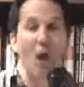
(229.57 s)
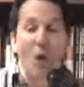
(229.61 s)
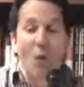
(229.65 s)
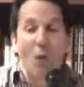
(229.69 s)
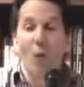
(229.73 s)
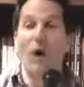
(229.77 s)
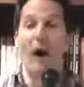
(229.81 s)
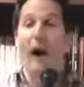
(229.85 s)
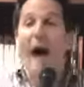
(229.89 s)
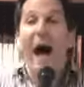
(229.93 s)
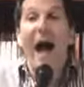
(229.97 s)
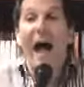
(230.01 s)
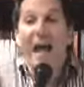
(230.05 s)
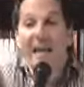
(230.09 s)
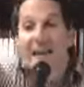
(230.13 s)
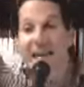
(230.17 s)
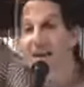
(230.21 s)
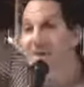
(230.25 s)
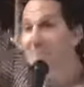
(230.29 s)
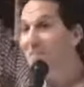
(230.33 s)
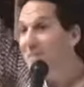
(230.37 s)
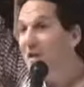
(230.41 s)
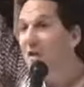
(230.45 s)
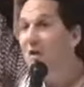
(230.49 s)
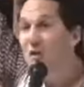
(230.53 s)
"Well, I
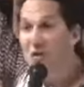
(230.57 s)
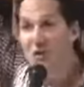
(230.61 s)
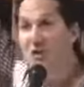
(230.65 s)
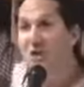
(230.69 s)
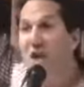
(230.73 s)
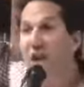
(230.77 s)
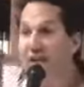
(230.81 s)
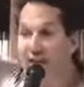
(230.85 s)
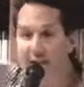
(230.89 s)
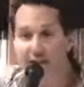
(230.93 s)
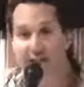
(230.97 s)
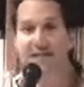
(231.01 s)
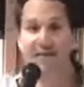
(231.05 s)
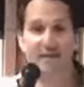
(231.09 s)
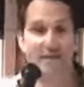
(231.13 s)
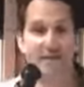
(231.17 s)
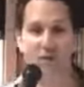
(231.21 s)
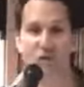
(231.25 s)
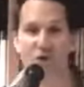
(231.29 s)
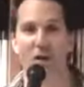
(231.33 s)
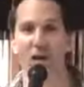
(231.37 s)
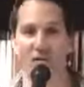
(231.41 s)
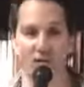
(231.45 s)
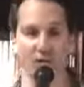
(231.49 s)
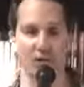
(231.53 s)
get milkshakes,"
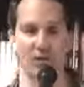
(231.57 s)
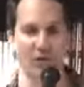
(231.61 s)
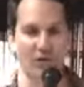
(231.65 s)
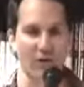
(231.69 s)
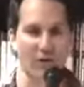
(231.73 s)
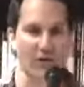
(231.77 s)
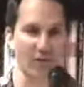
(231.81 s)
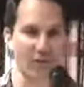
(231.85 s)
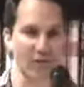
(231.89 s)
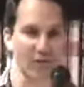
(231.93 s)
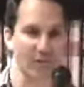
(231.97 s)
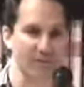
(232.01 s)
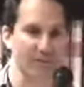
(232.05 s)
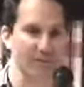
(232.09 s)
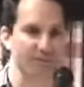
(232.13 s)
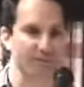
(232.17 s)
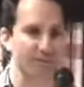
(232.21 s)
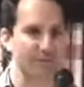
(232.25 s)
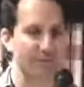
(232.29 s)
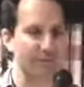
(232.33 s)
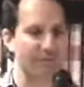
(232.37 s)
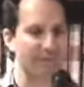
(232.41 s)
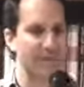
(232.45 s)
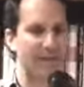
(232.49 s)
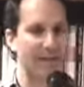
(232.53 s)
shouted a girl.
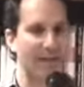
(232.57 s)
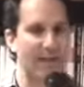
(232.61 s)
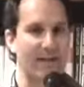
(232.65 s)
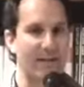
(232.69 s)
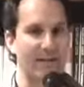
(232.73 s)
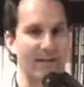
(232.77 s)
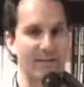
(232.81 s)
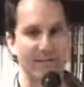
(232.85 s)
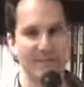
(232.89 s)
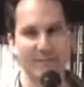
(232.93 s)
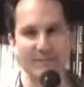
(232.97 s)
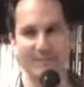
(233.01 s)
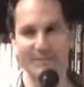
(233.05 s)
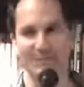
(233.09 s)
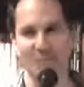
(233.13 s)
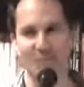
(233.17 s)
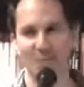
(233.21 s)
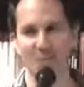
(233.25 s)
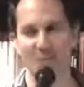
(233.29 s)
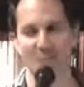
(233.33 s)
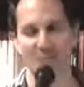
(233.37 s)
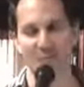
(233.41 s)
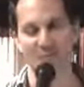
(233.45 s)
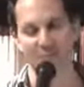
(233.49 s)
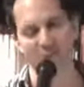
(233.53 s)

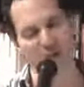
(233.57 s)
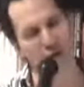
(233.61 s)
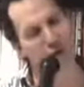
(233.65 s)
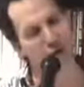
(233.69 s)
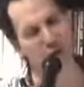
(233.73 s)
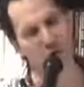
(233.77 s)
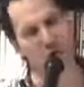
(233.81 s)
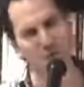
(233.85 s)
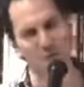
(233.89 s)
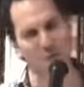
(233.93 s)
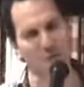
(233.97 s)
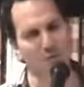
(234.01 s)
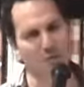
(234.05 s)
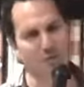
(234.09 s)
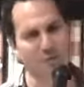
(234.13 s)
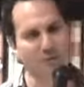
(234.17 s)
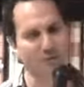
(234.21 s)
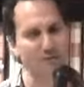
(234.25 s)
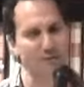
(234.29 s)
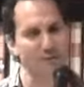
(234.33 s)
No.